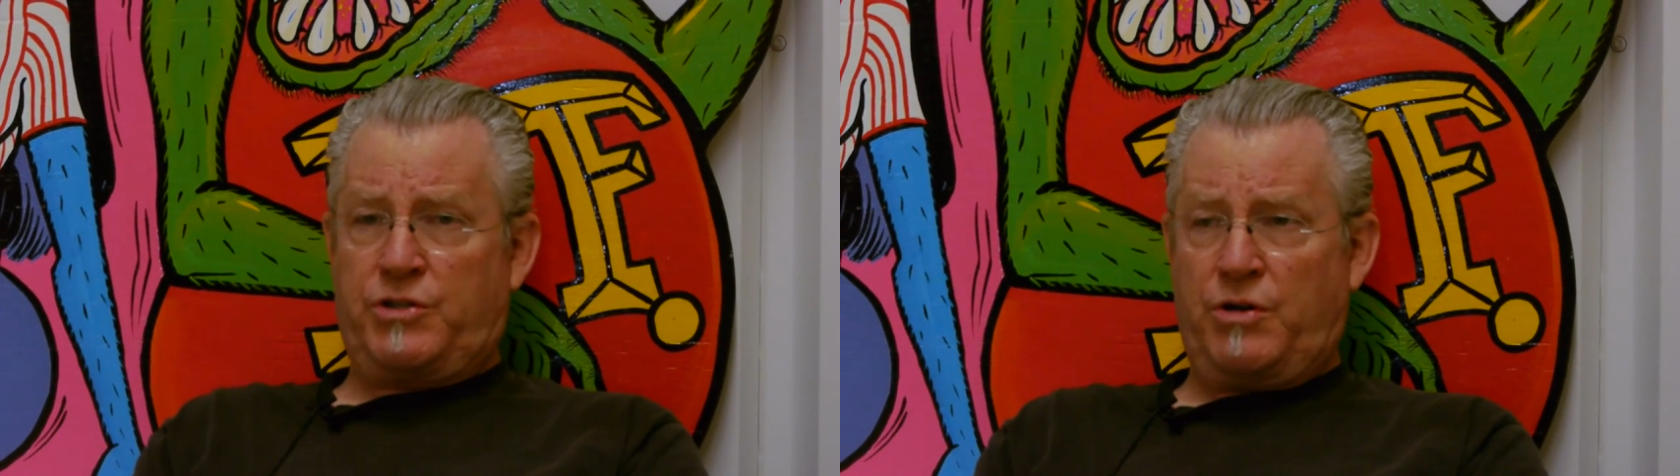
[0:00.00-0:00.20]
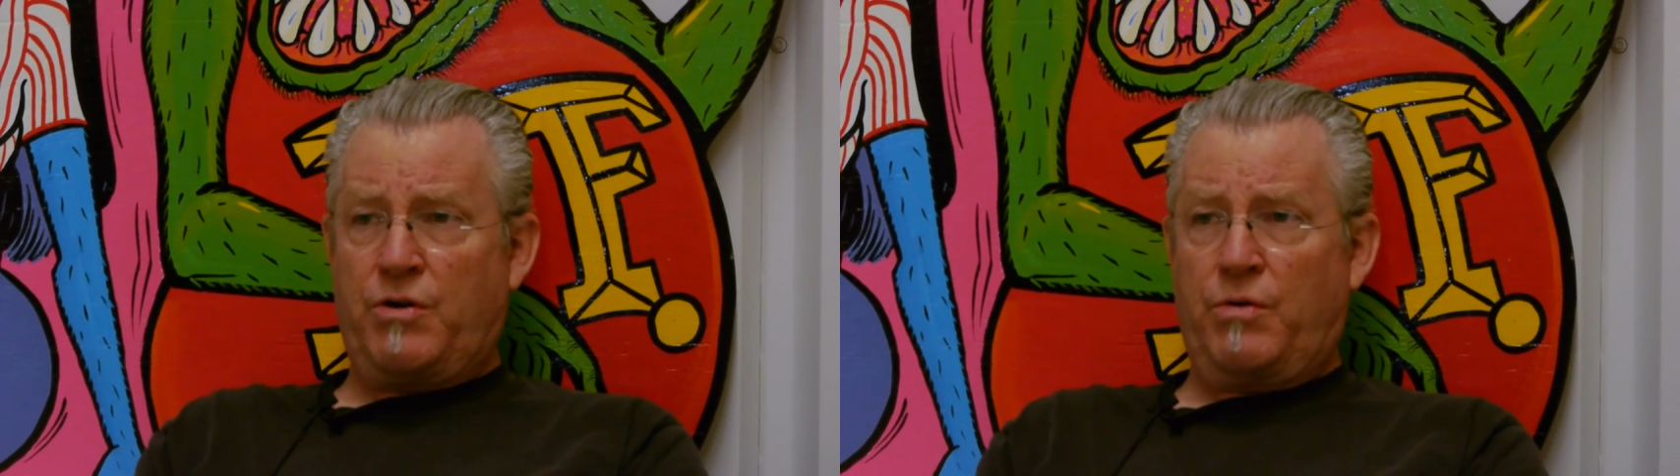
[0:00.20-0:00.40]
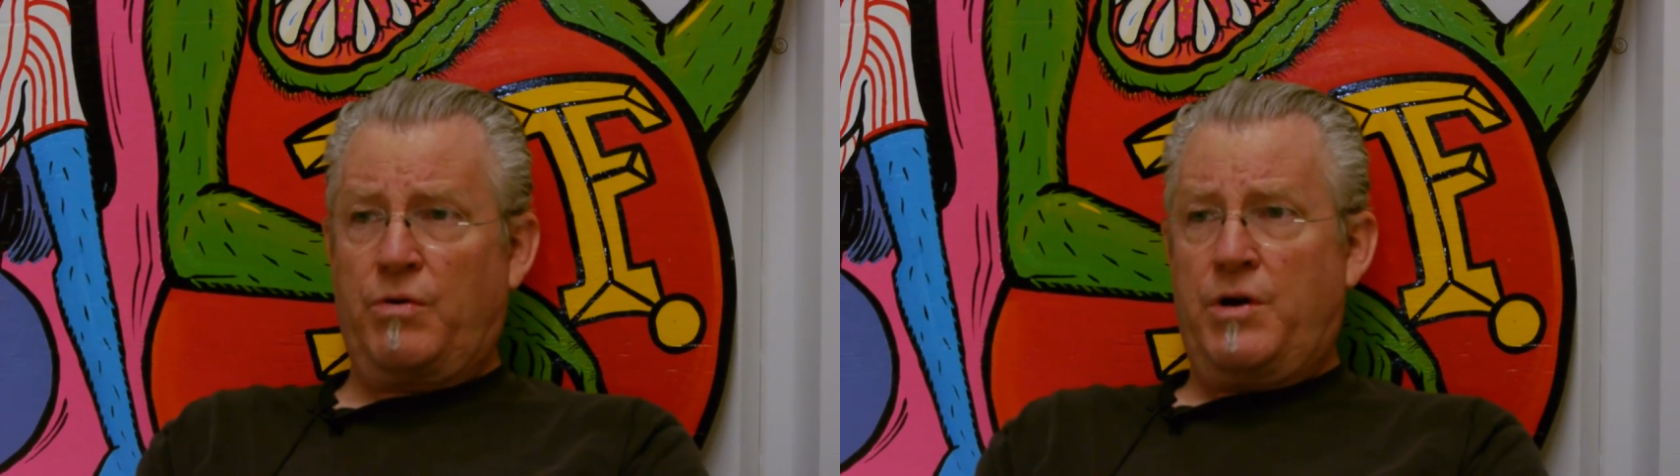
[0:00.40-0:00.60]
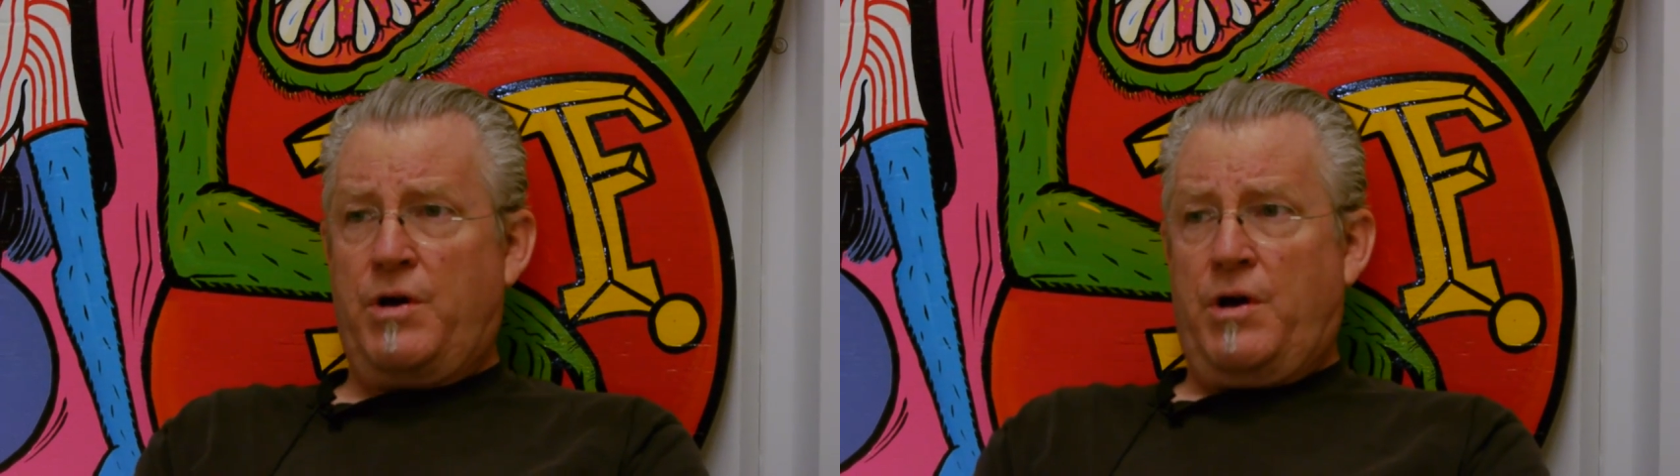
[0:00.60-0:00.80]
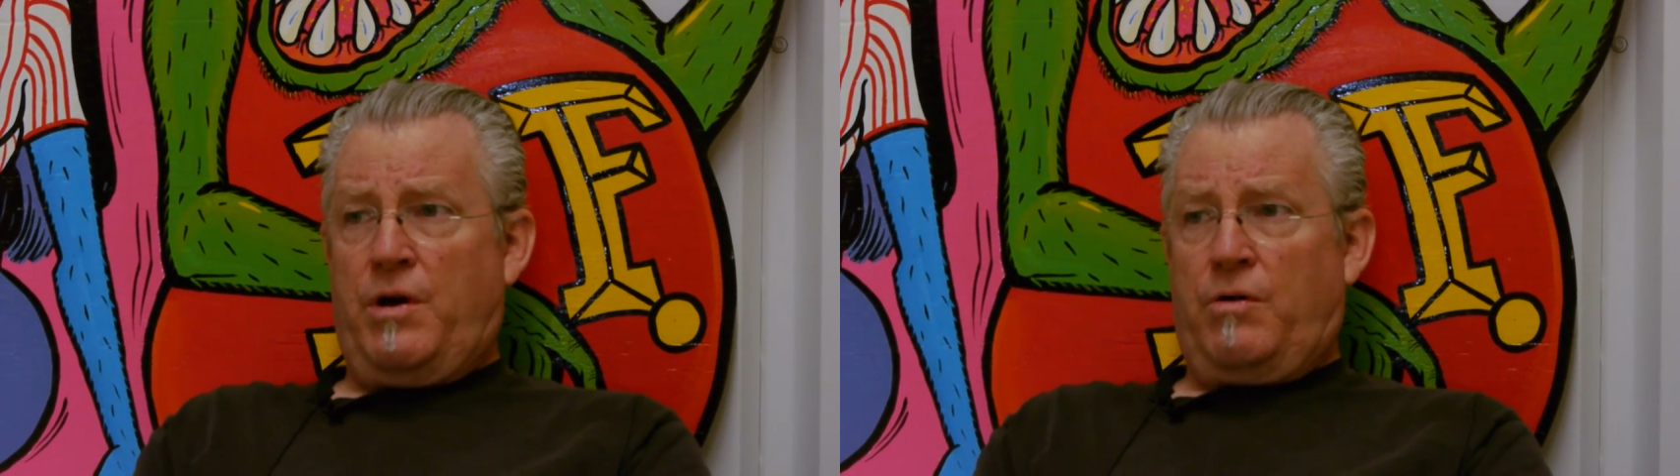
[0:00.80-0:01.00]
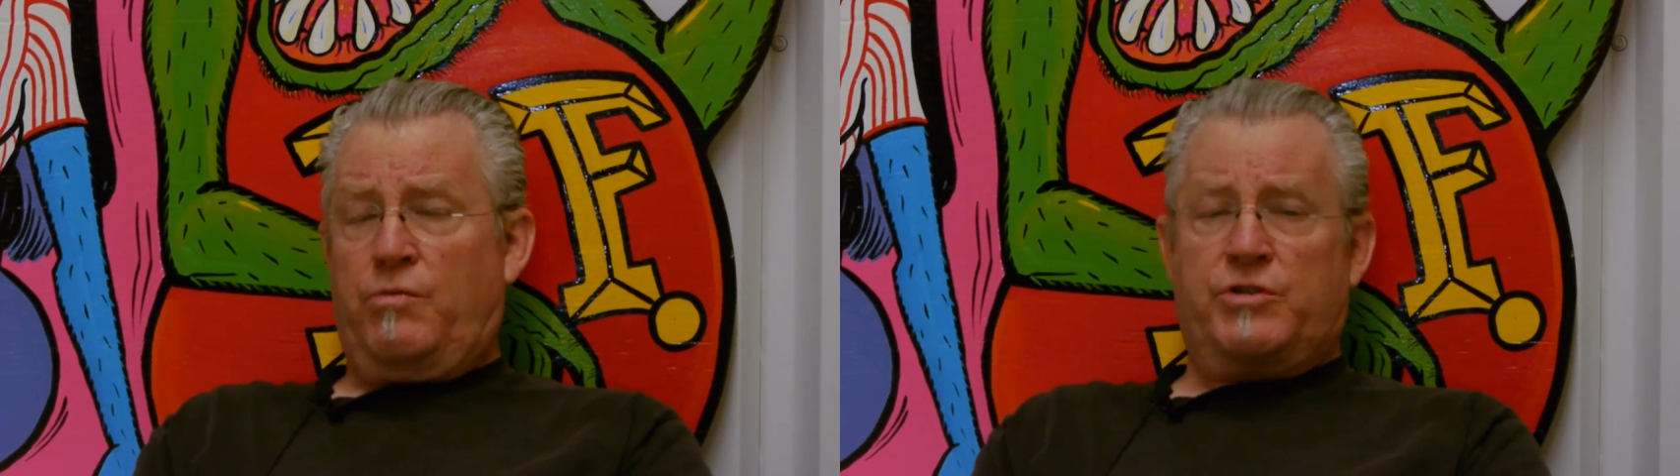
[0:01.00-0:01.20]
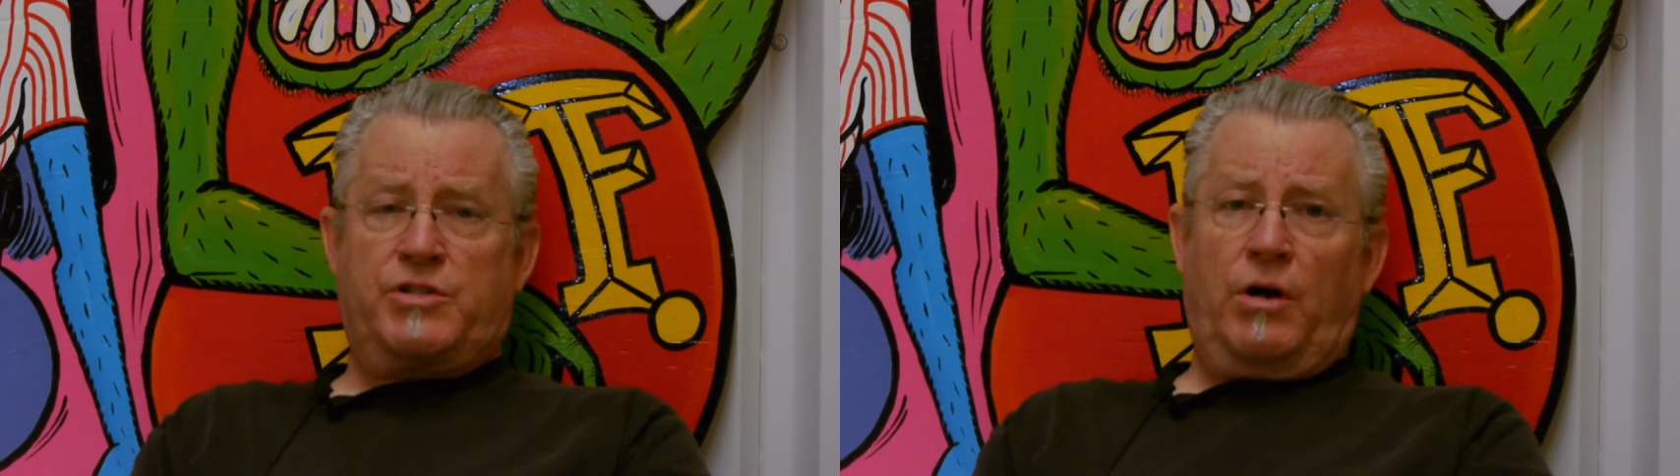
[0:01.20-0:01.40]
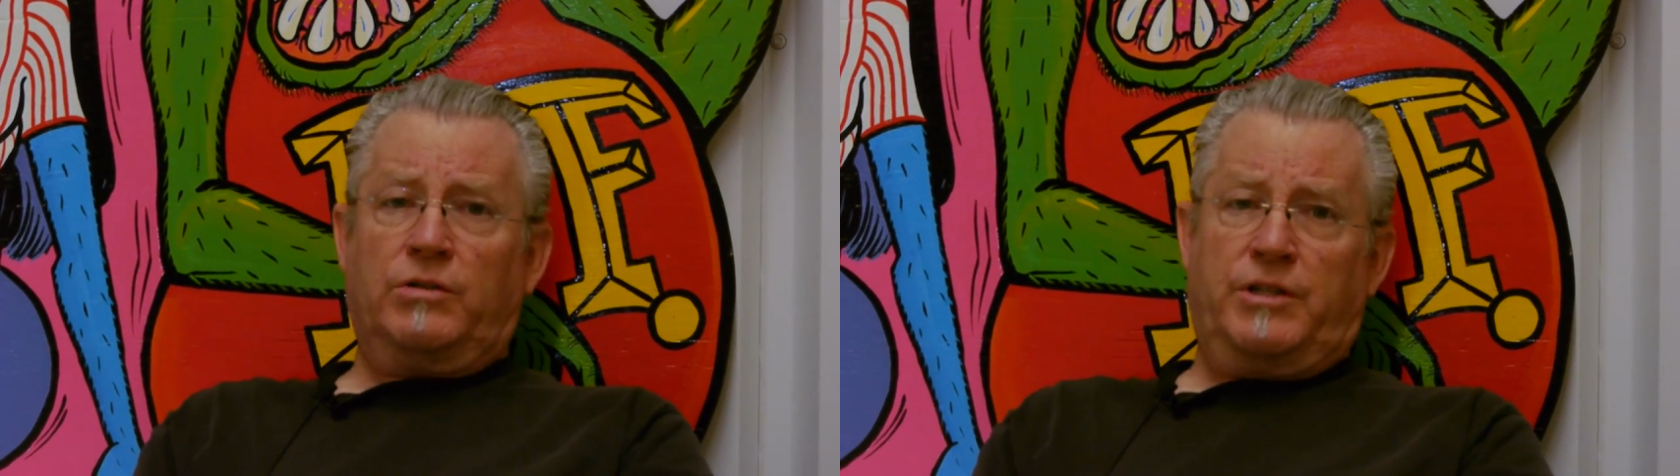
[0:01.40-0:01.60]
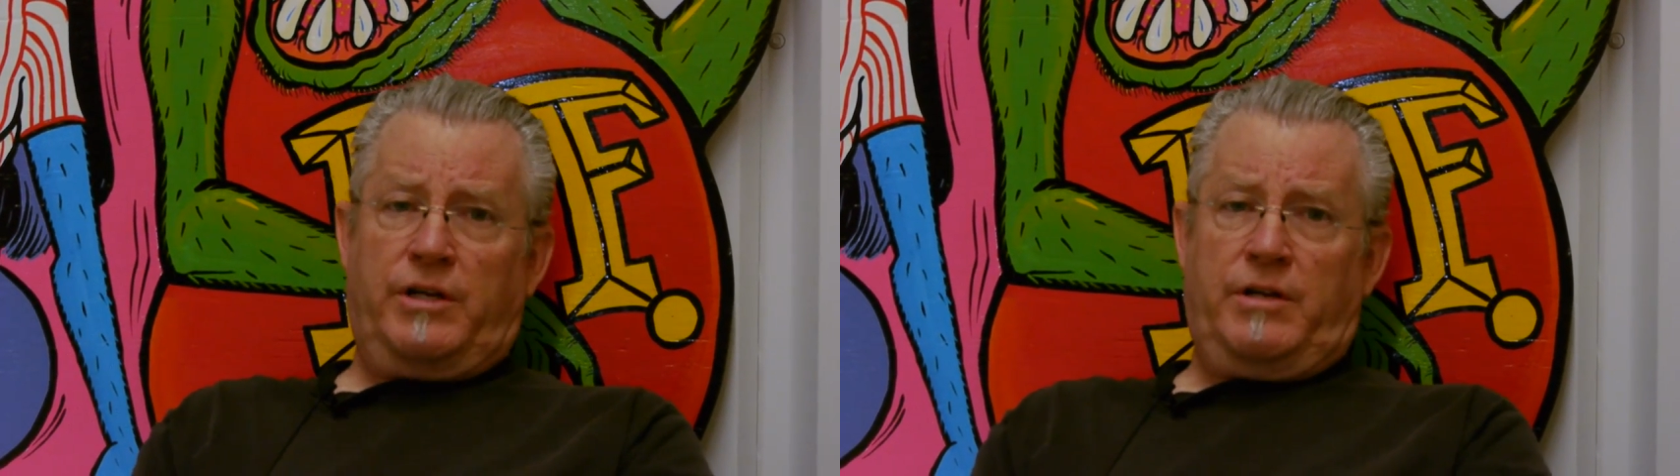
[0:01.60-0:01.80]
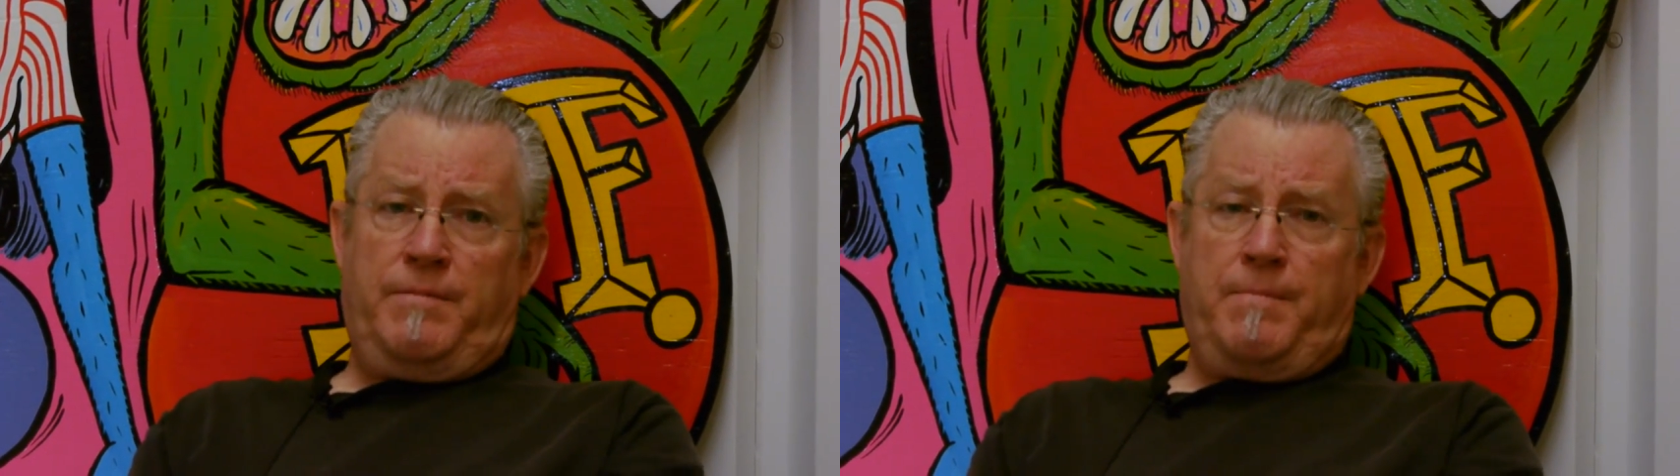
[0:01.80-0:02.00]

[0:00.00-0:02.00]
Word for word: II resulted